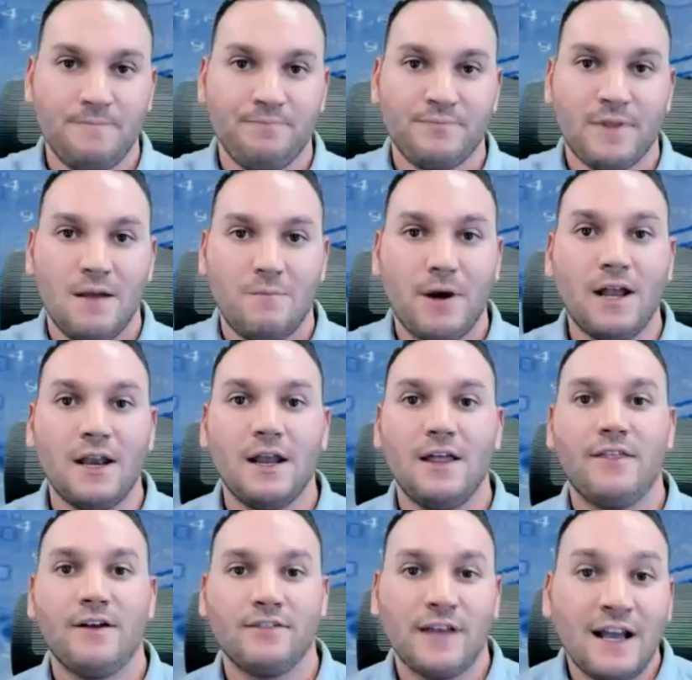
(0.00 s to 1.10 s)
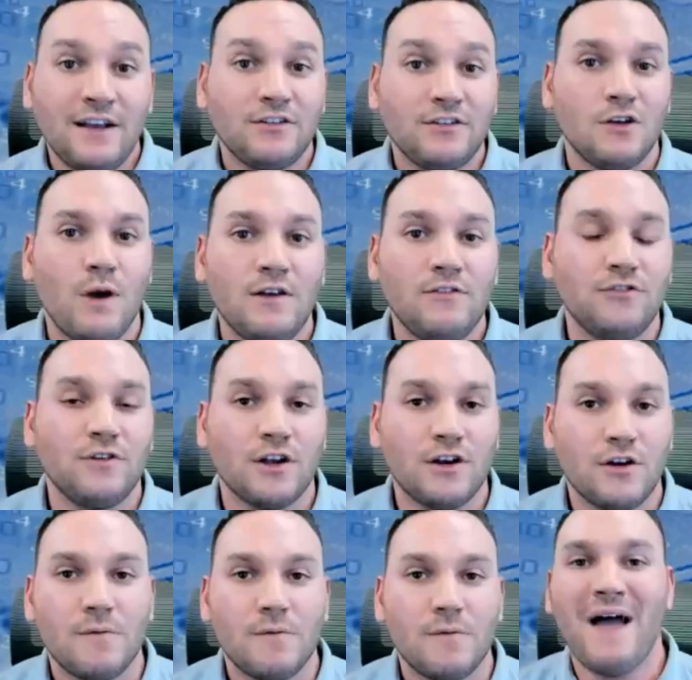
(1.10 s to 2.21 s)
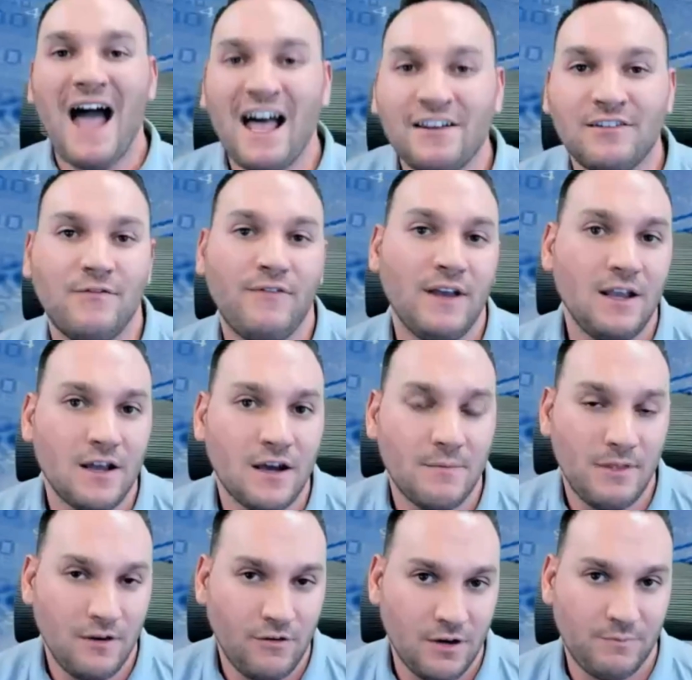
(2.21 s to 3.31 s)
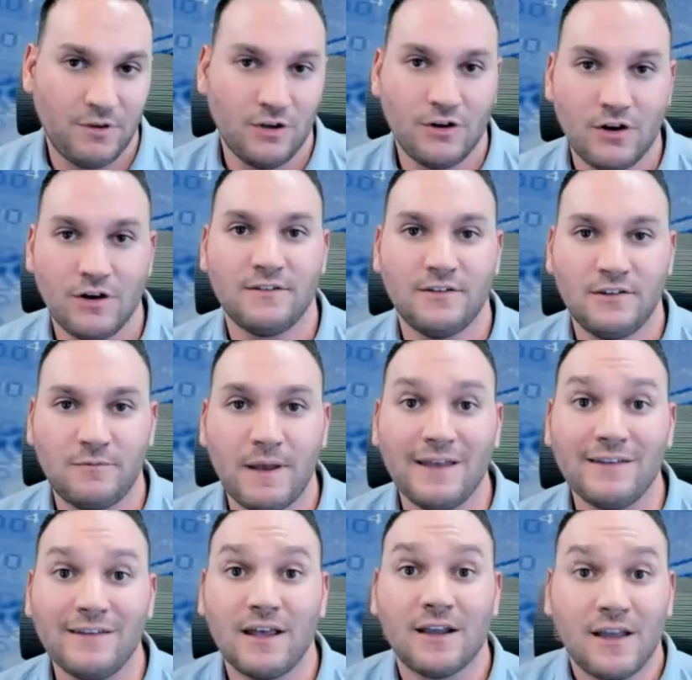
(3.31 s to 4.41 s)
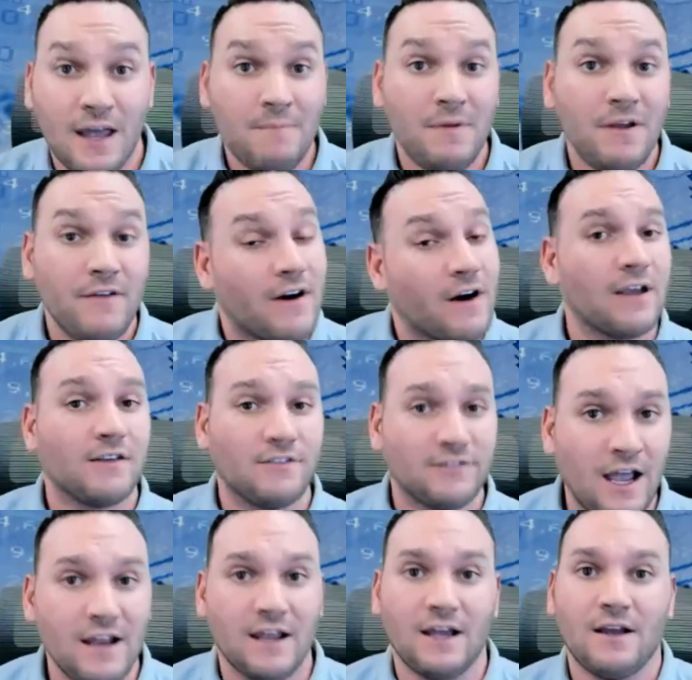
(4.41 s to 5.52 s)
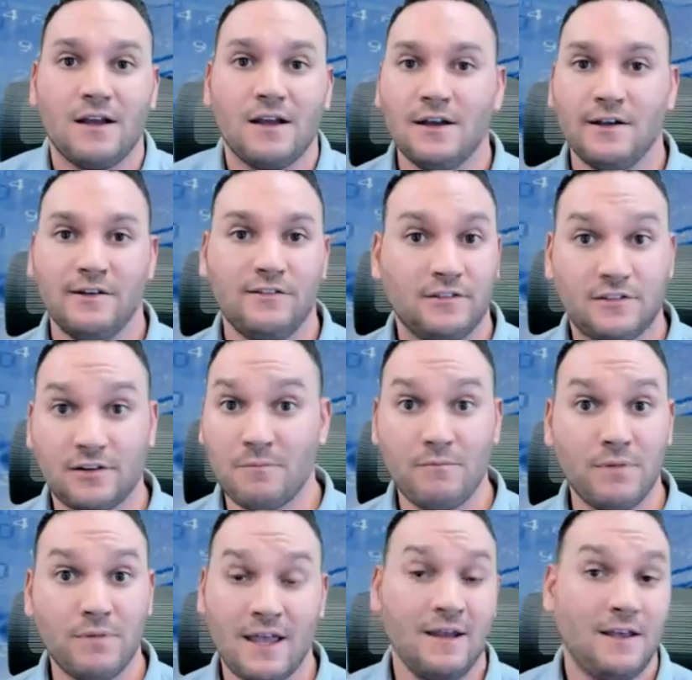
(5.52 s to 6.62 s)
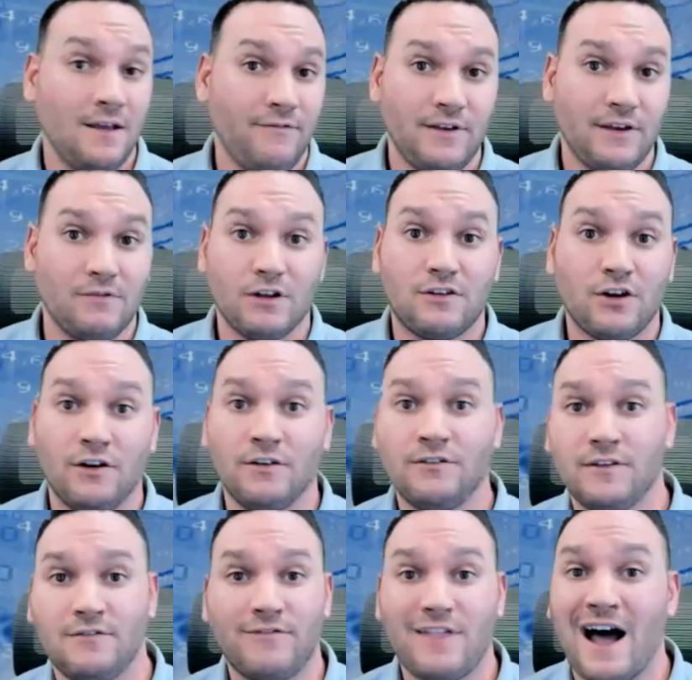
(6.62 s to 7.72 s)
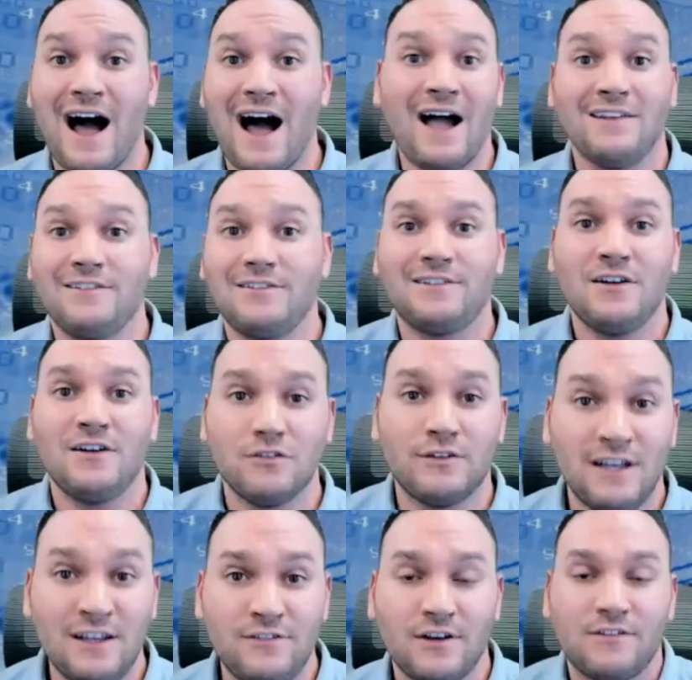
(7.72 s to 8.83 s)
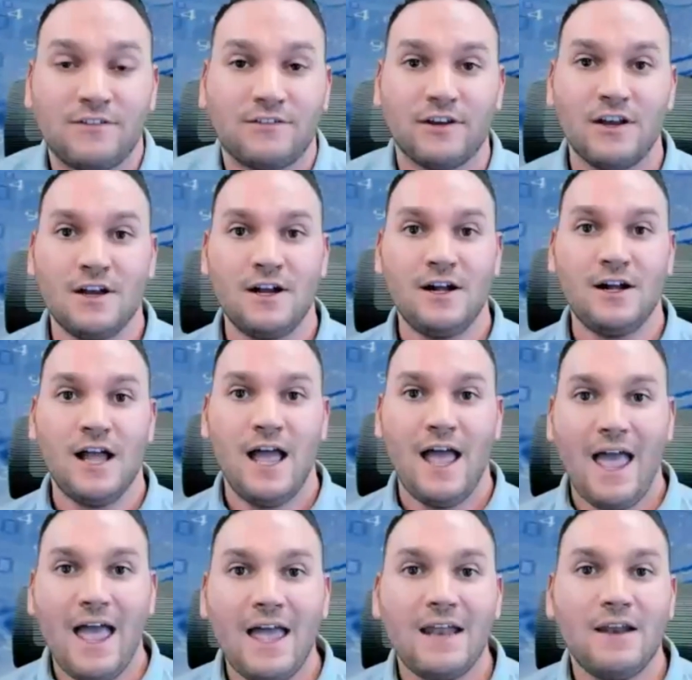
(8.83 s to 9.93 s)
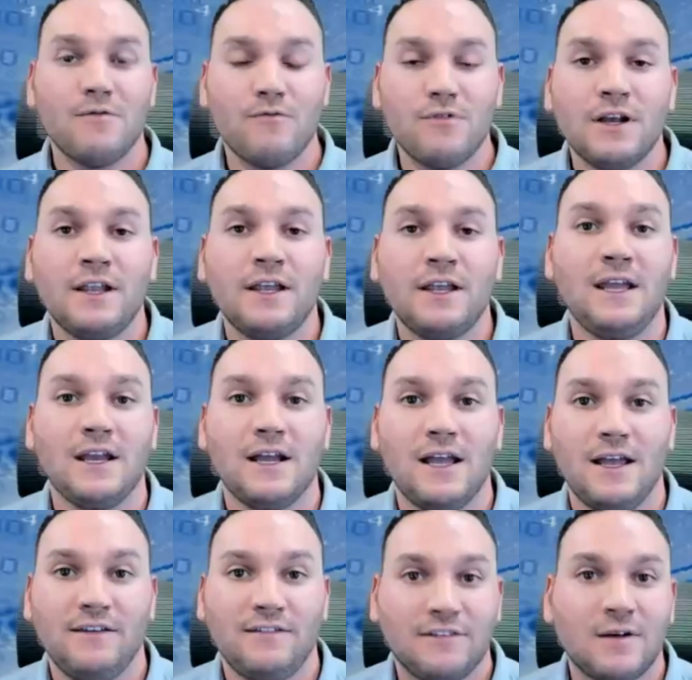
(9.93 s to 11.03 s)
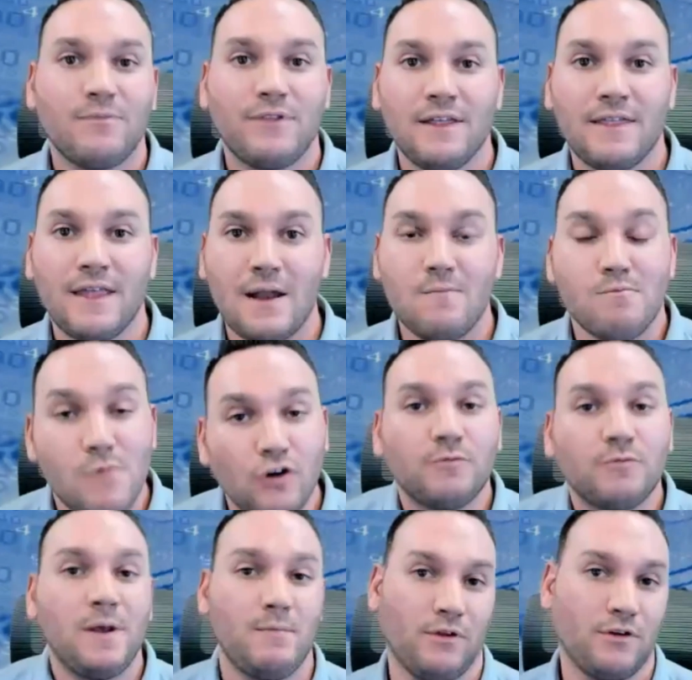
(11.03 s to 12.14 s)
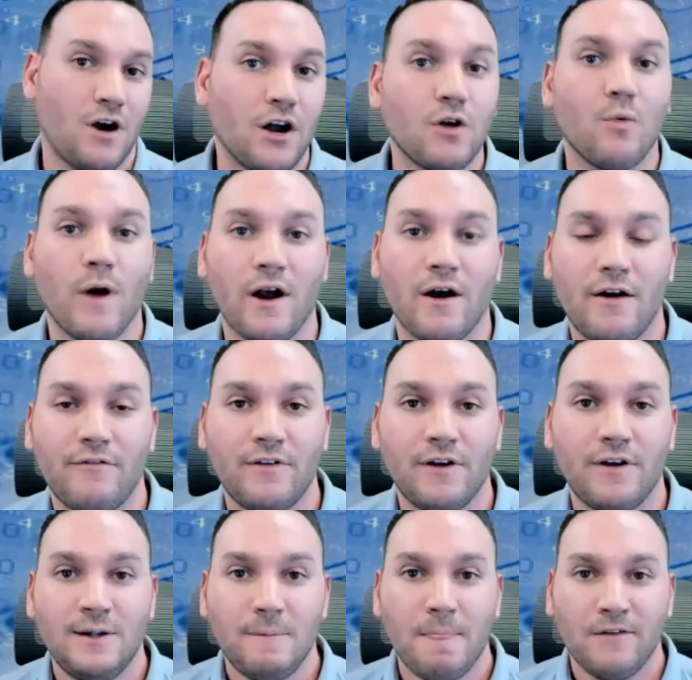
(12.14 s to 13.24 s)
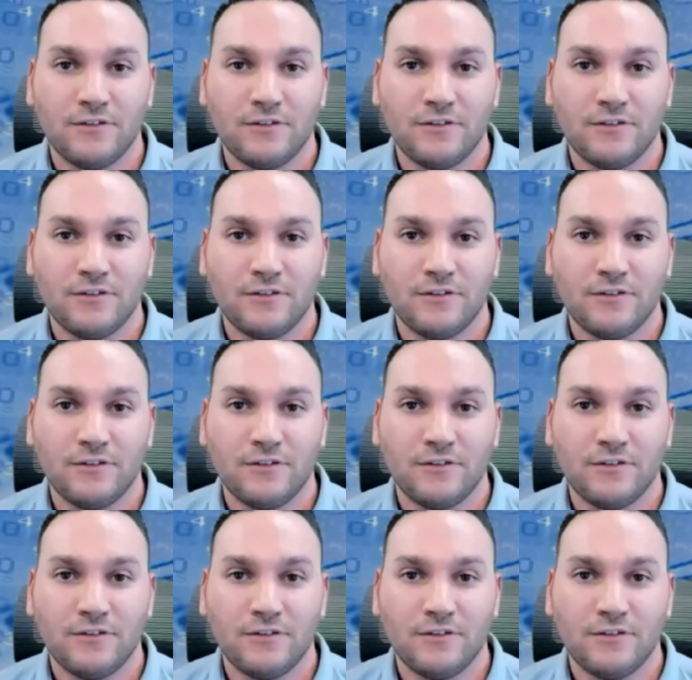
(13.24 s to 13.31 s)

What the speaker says: But there's actually ways you can earn passive income in the cryptocurrency space that can be very exciting. Some can give you returns of the high single digits, and it really is something that most people are unaware of. So think